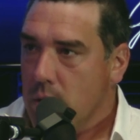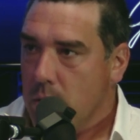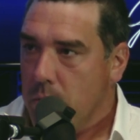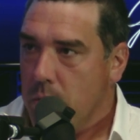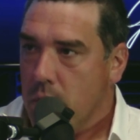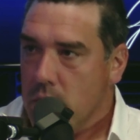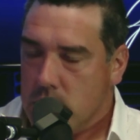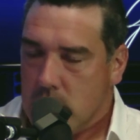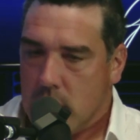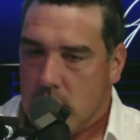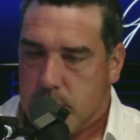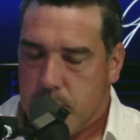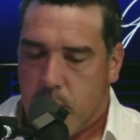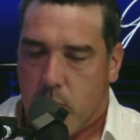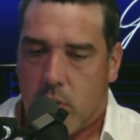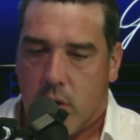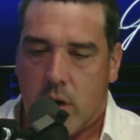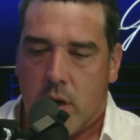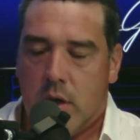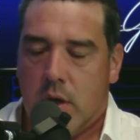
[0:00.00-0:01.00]
It's always
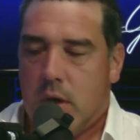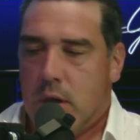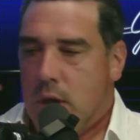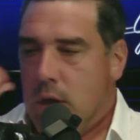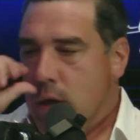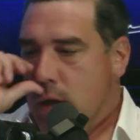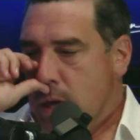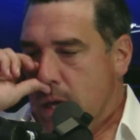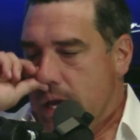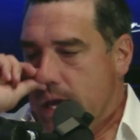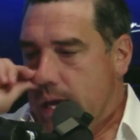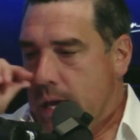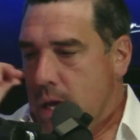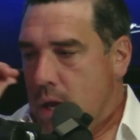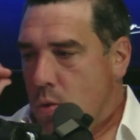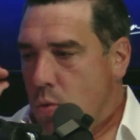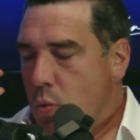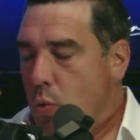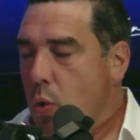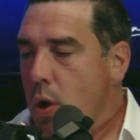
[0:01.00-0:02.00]
pork.
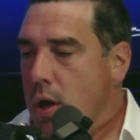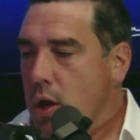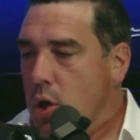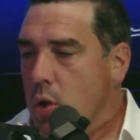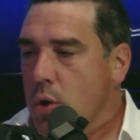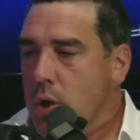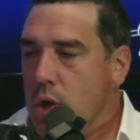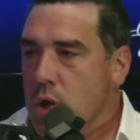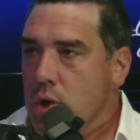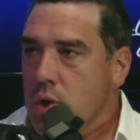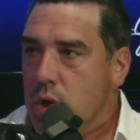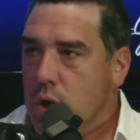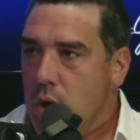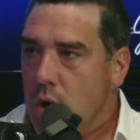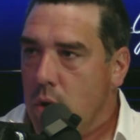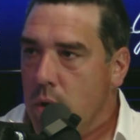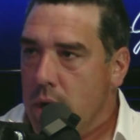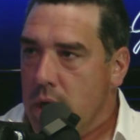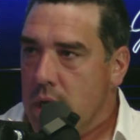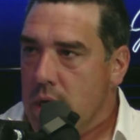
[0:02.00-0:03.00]
What you can
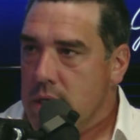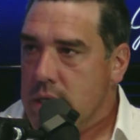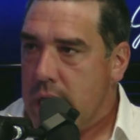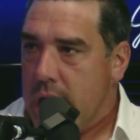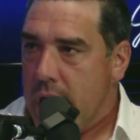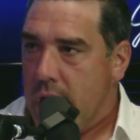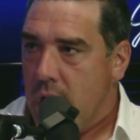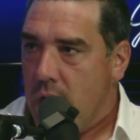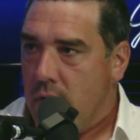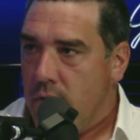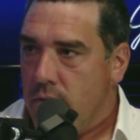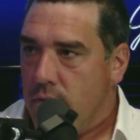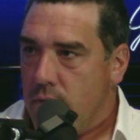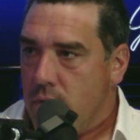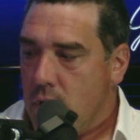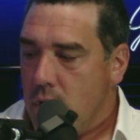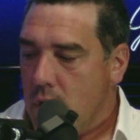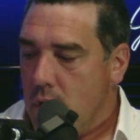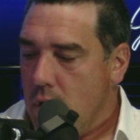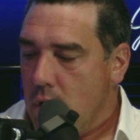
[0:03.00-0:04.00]
do is have
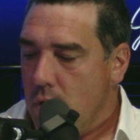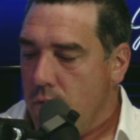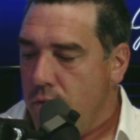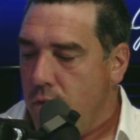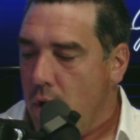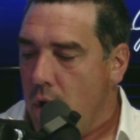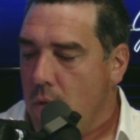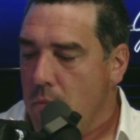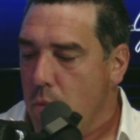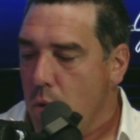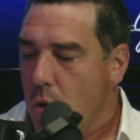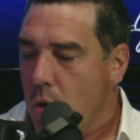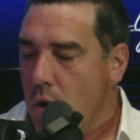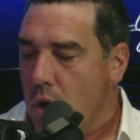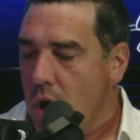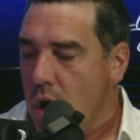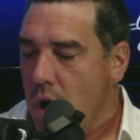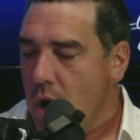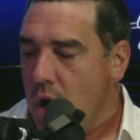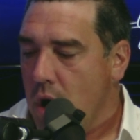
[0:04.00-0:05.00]
far
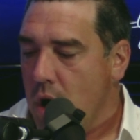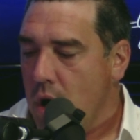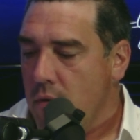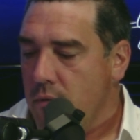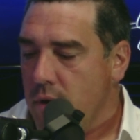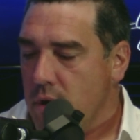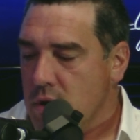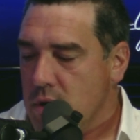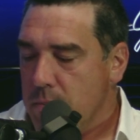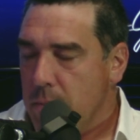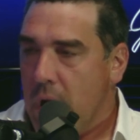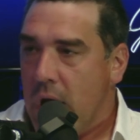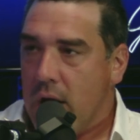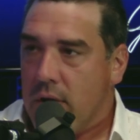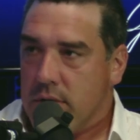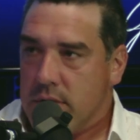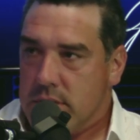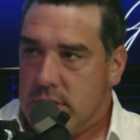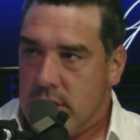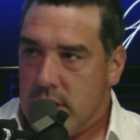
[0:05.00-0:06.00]
more of a
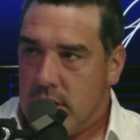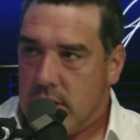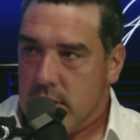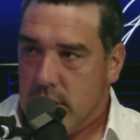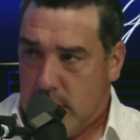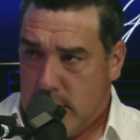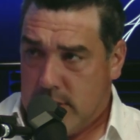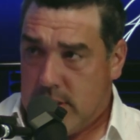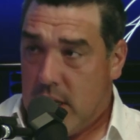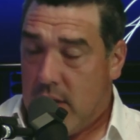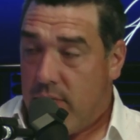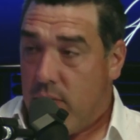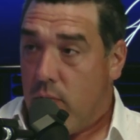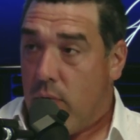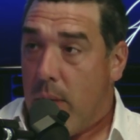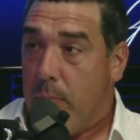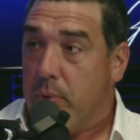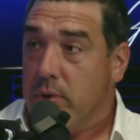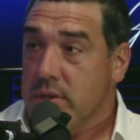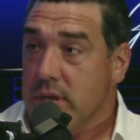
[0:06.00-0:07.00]
democracy instead of a
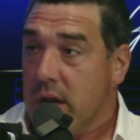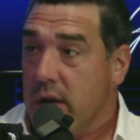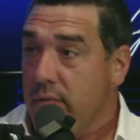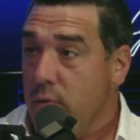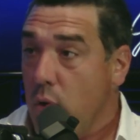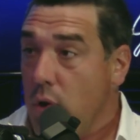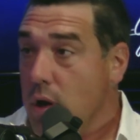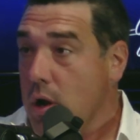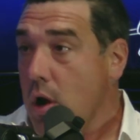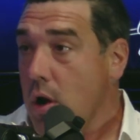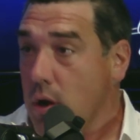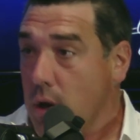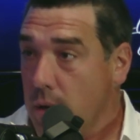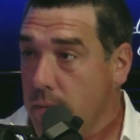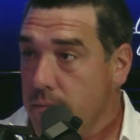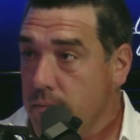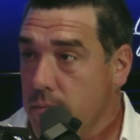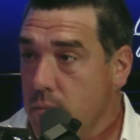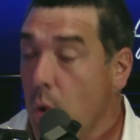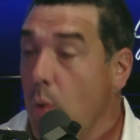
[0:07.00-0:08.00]
representative oligarchy.
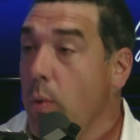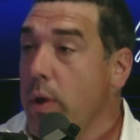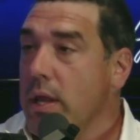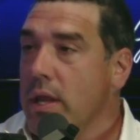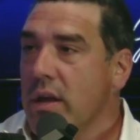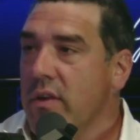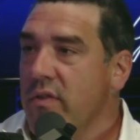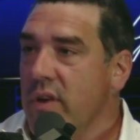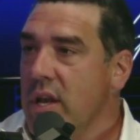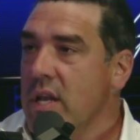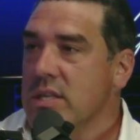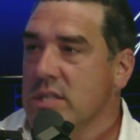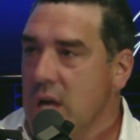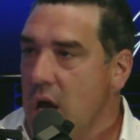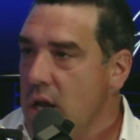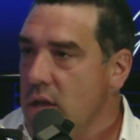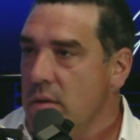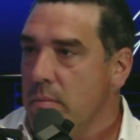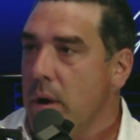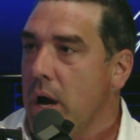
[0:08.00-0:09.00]
What we live in is
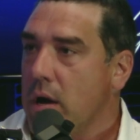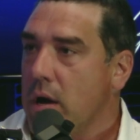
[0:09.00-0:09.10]
not a democracy.